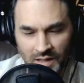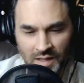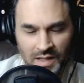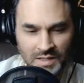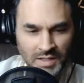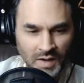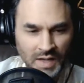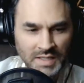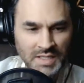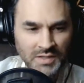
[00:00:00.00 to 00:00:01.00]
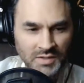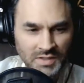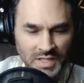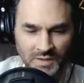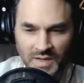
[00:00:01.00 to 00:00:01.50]
So it's
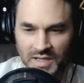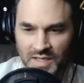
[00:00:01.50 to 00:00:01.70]
interesting, right?